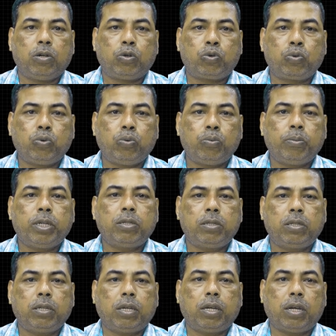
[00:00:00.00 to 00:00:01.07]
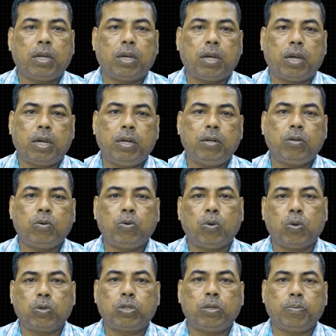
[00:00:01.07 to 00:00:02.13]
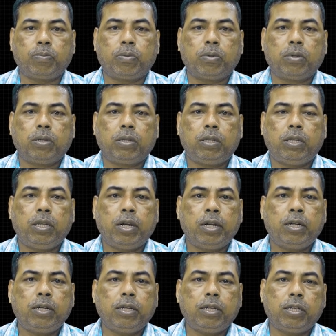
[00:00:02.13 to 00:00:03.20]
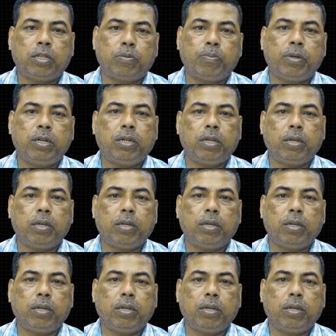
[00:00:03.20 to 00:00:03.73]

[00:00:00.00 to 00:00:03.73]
rumors, and gossip that spread